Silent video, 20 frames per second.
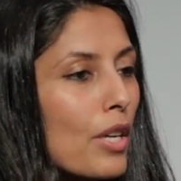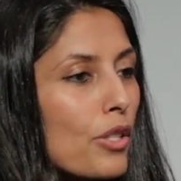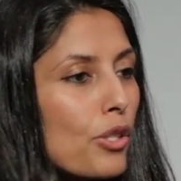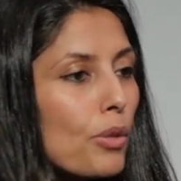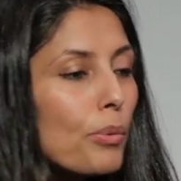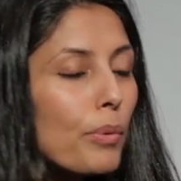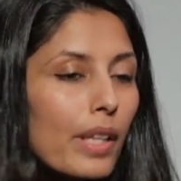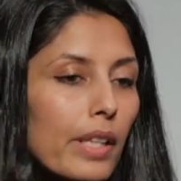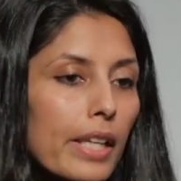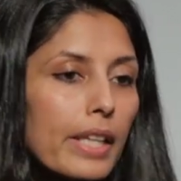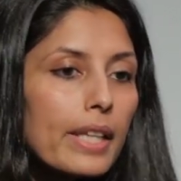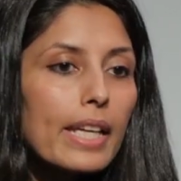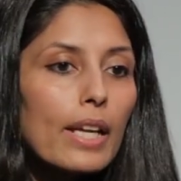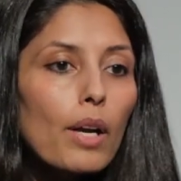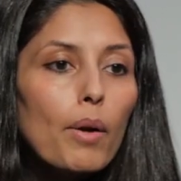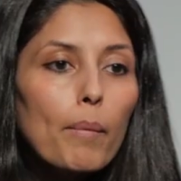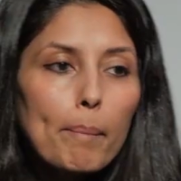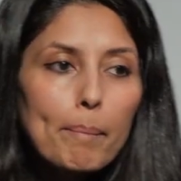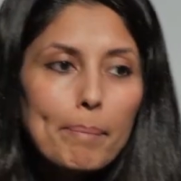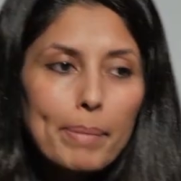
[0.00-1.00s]
So really
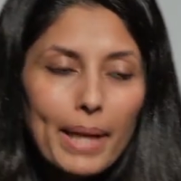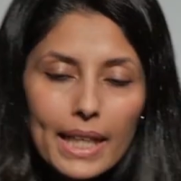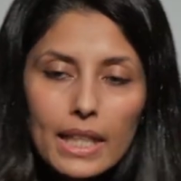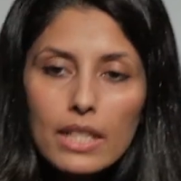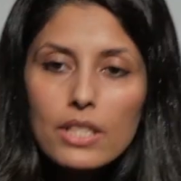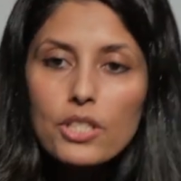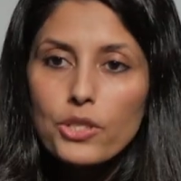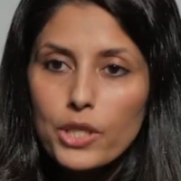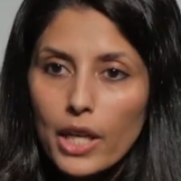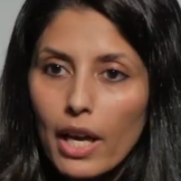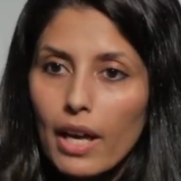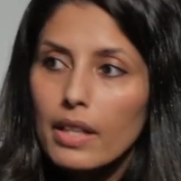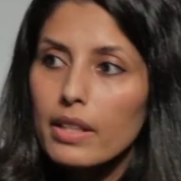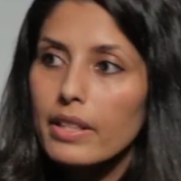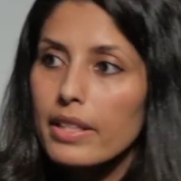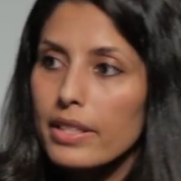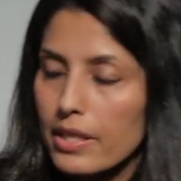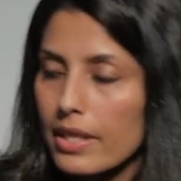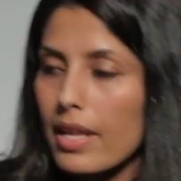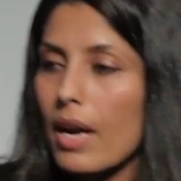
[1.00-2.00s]
the biggest
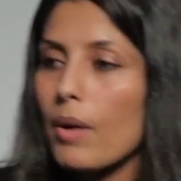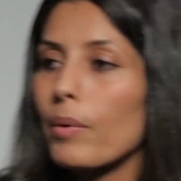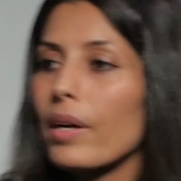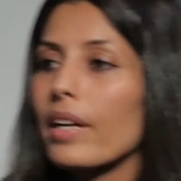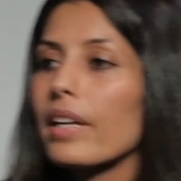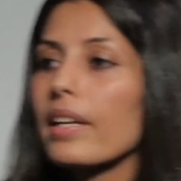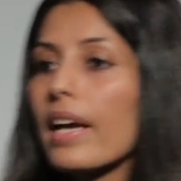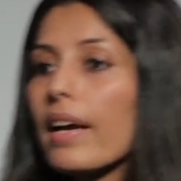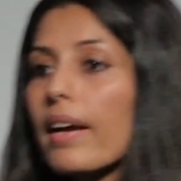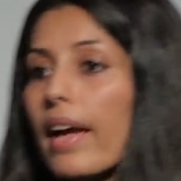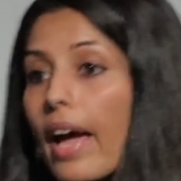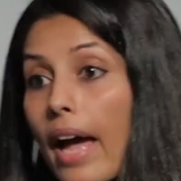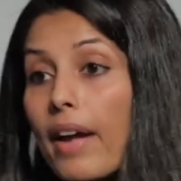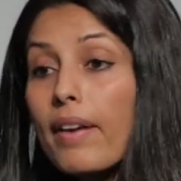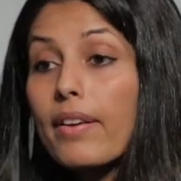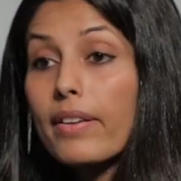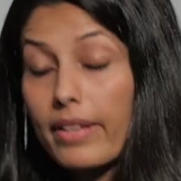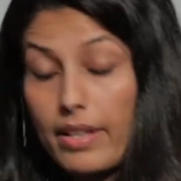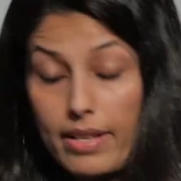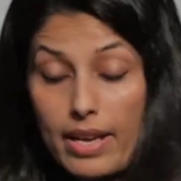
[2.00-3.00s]
challenge that we're going to
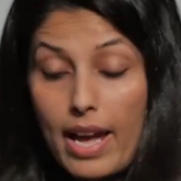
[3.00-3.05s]
ha